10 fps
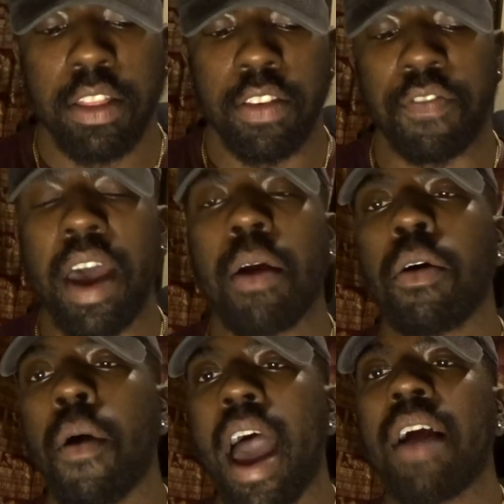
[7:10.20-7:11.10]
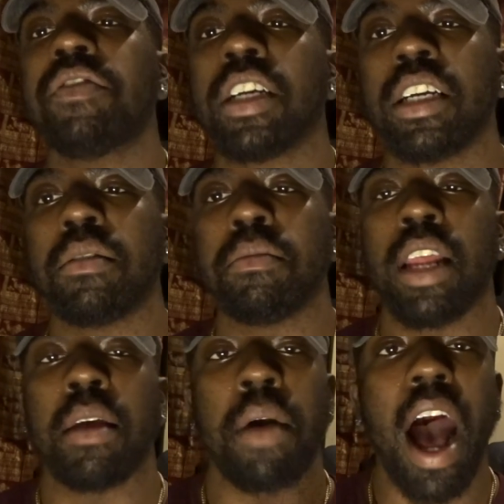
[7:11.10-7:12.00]
the pharaoh after him,
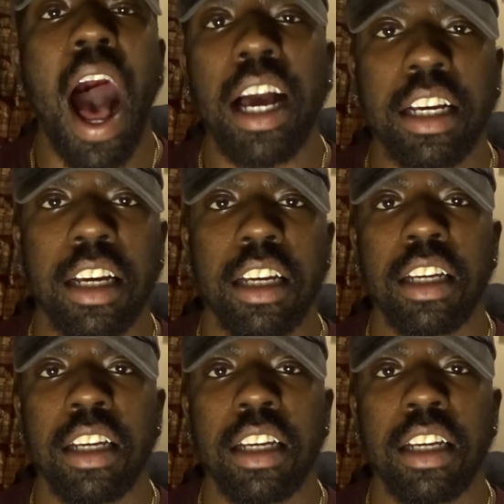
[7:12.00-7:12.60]
named Ak,